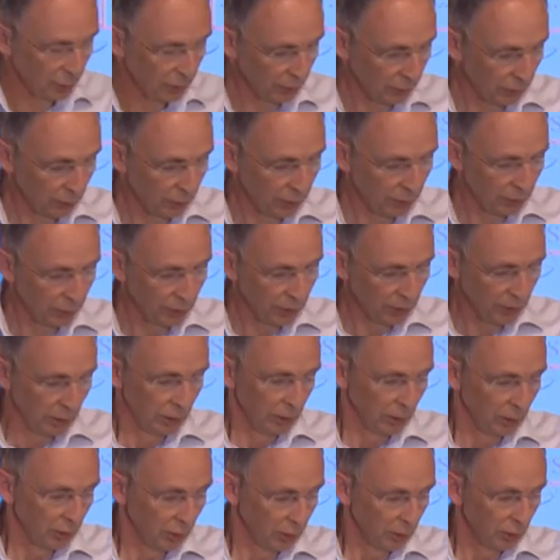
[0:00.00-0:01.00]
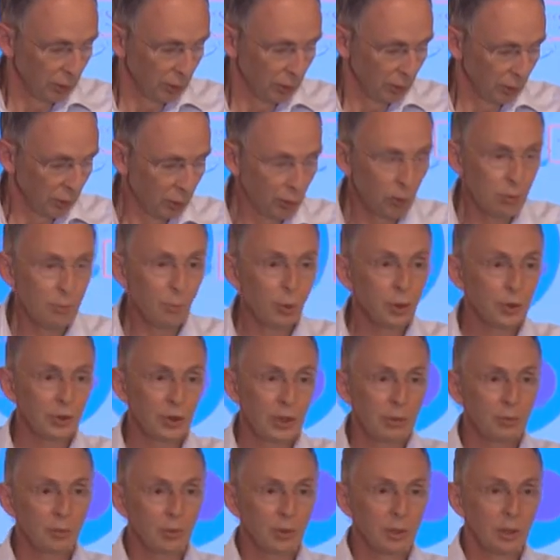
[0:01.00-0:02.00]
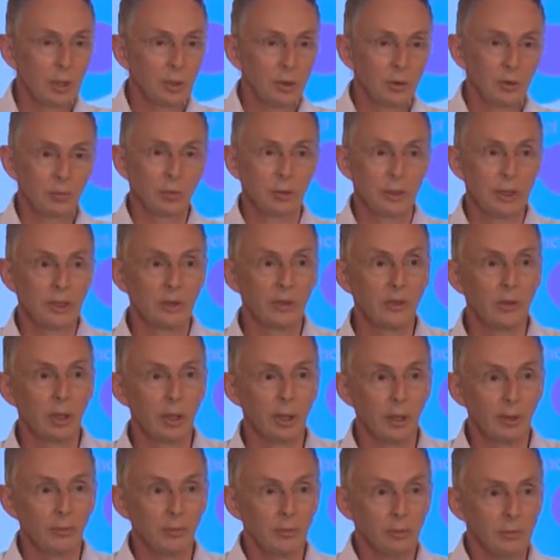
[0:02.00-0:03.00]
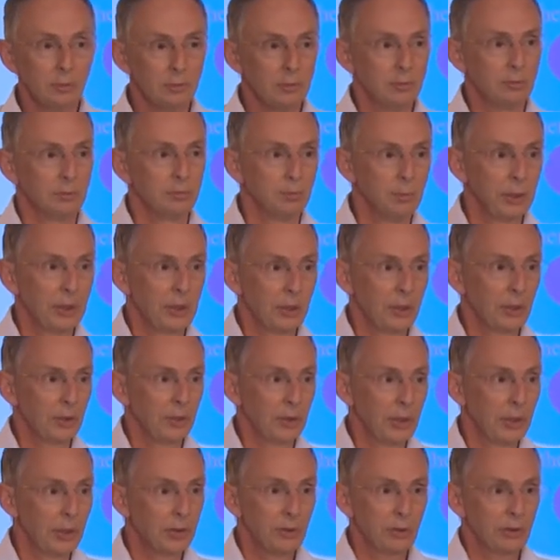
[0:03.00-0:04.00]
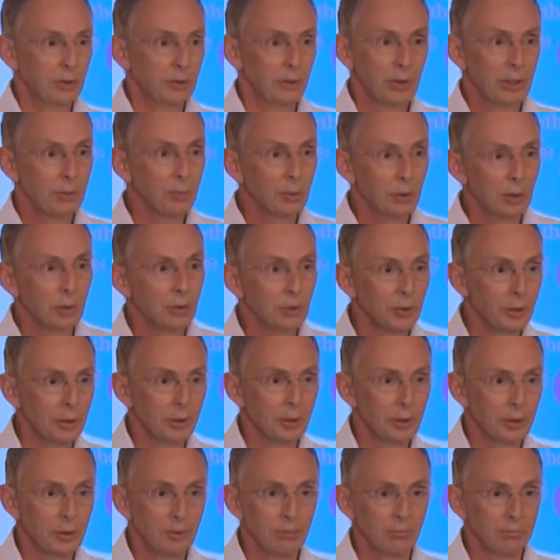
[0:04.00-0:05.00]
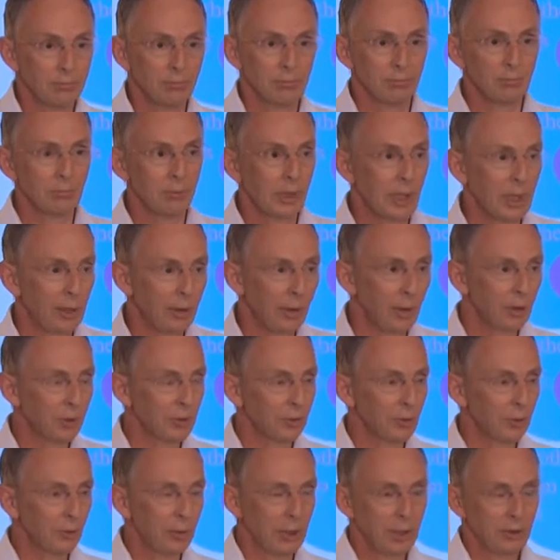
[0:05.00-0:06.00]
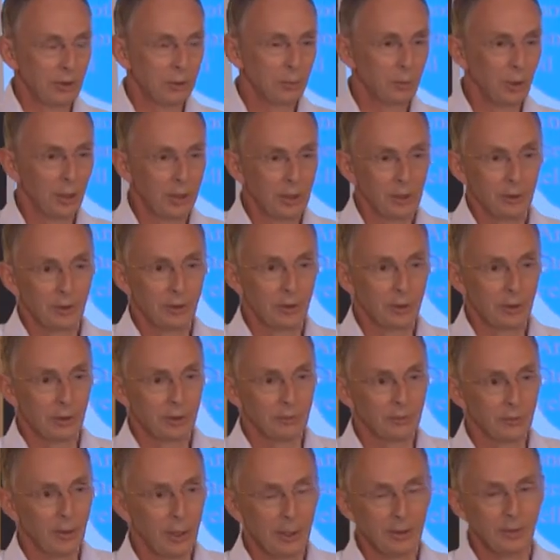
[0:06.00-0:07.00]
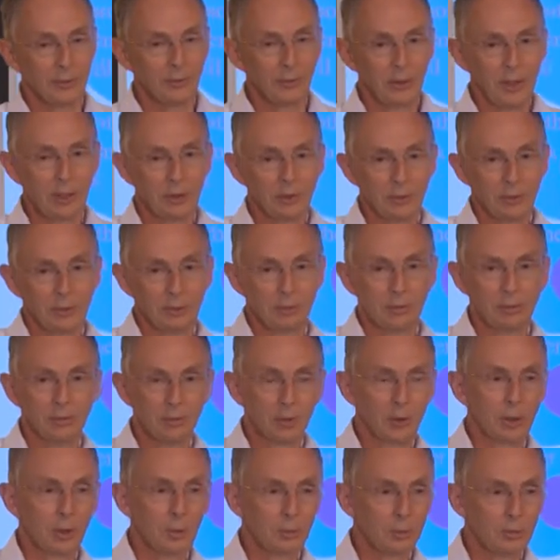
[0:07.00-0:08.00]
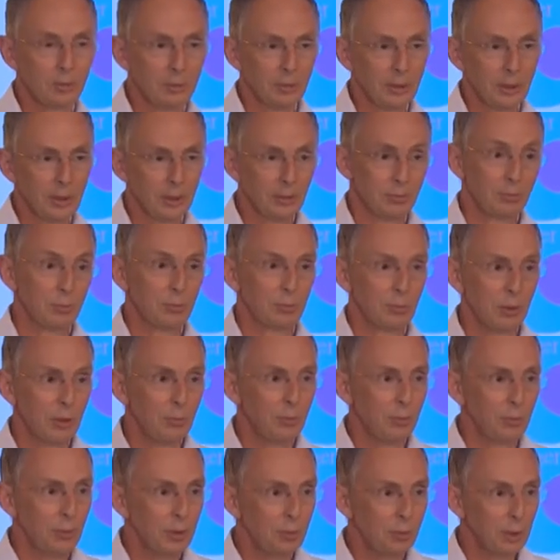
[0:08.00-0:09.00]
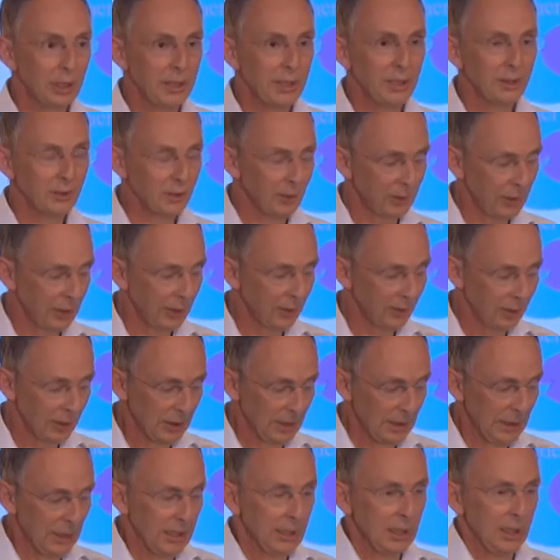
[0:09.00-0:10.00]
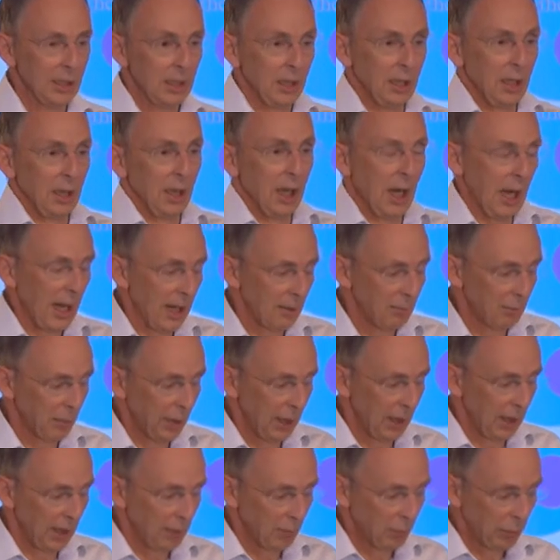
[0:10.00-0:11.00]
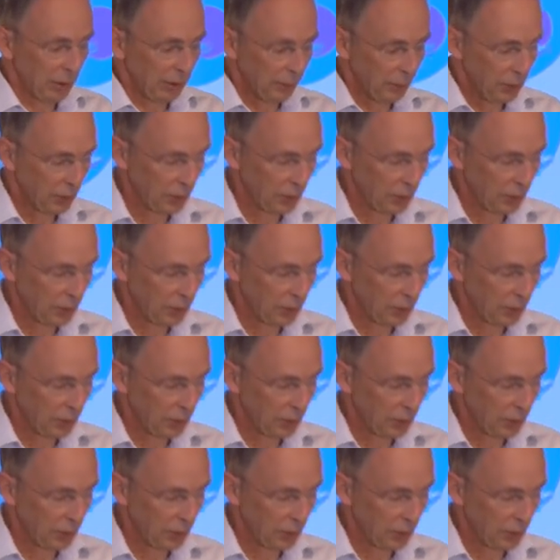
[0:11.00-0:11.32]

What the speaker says: produced 2 more stem cells, well, that's not helpful, because that stem cell's not going to carry oxygen around your body. It's not going to fight infection or stop you bleeding to death. But if you